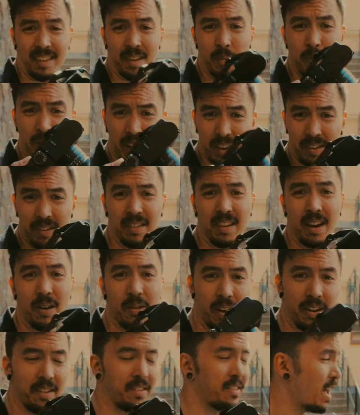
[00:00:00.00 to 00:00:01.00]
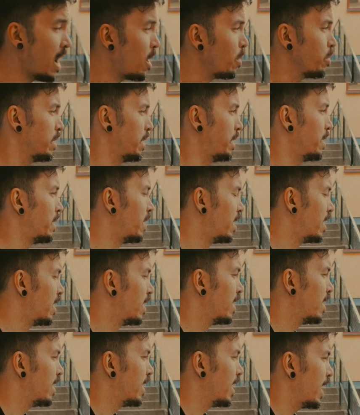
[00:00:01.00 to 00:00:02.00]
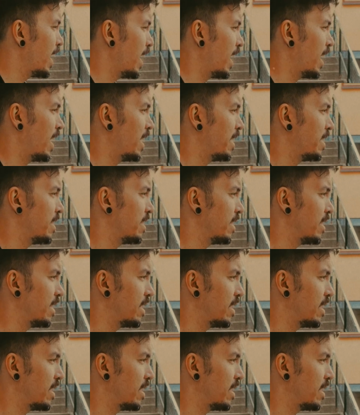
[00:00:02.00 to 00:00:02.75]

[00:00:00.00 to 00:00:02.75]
the best there is out there. And